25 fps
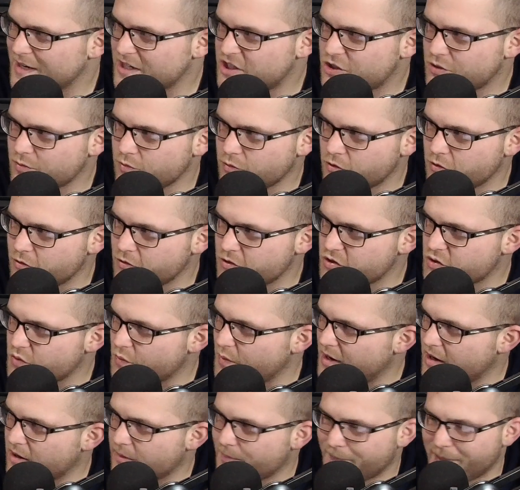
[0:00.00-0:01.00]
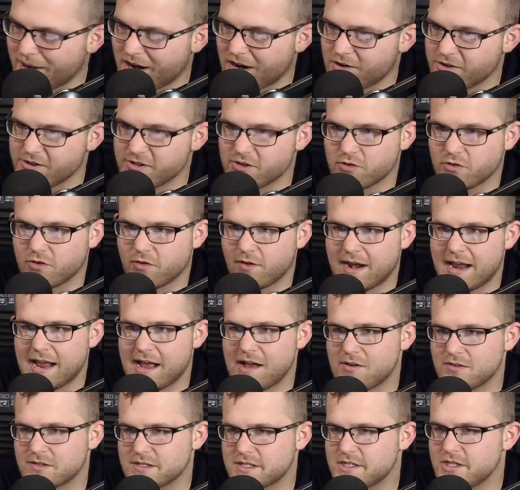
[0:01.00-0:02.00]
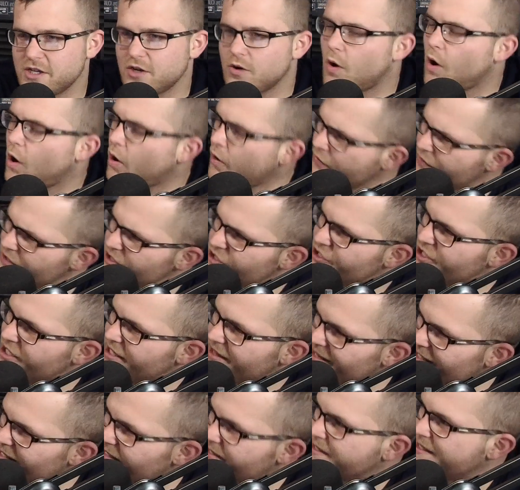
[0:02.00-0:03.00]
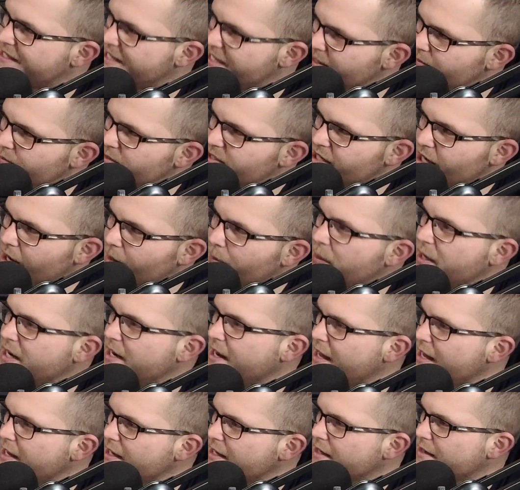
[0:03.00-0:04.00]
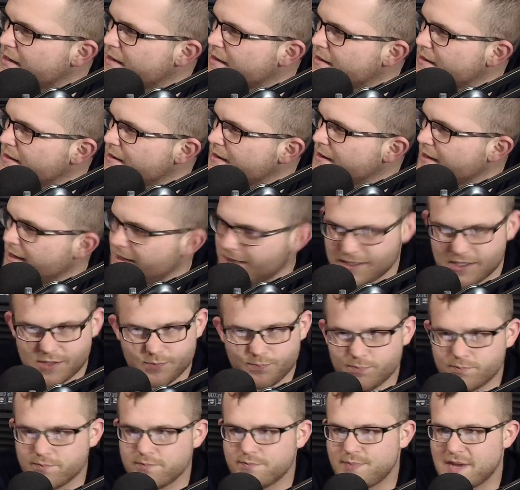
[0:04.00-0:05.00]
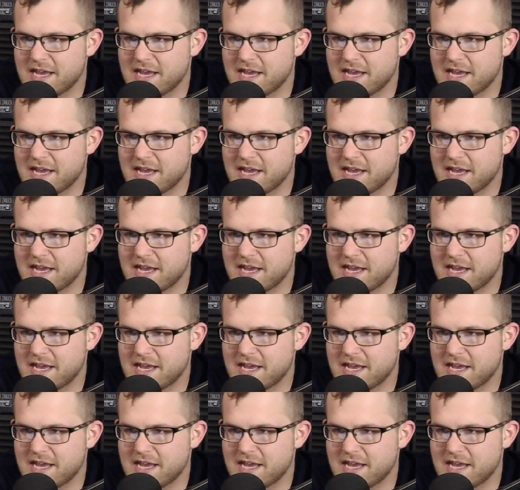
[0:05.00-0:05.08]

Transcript: rituals. Weird burial grounds. You know all the shit that keeps you up at night. I don't trust kids. I don't trust it's kids in the